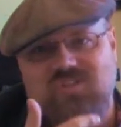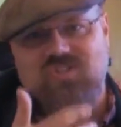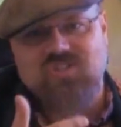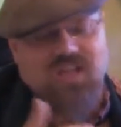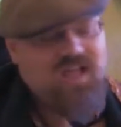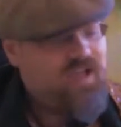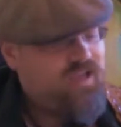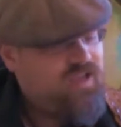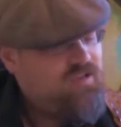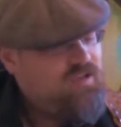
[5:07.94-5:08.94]
in
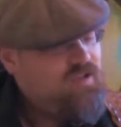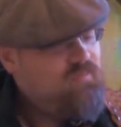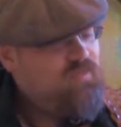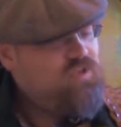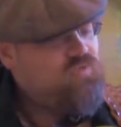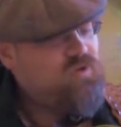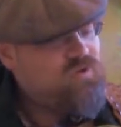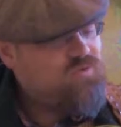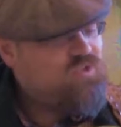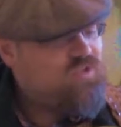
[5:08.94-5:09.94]
slide is we
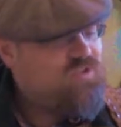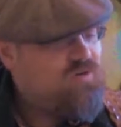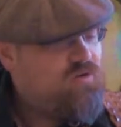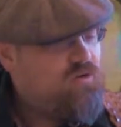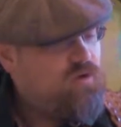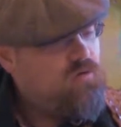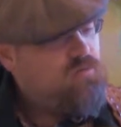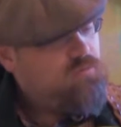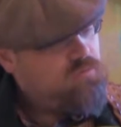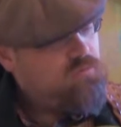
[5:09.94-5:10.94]
don't sit there and go.